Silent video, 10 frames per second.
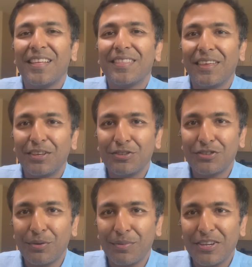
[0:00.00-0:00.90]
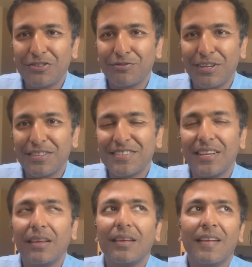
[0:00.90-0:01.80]
Thank you so much for
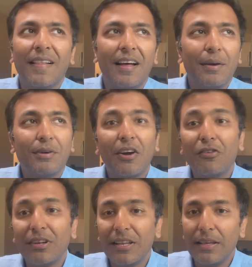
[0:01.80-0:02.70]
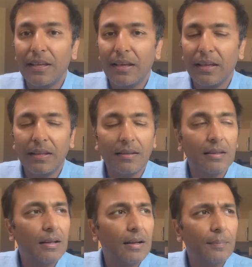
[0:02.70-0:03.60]
listening. I'm currently in
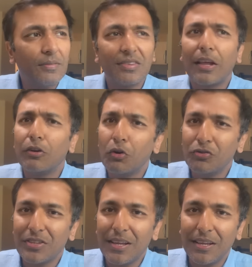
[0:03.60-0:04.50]
um, San Jose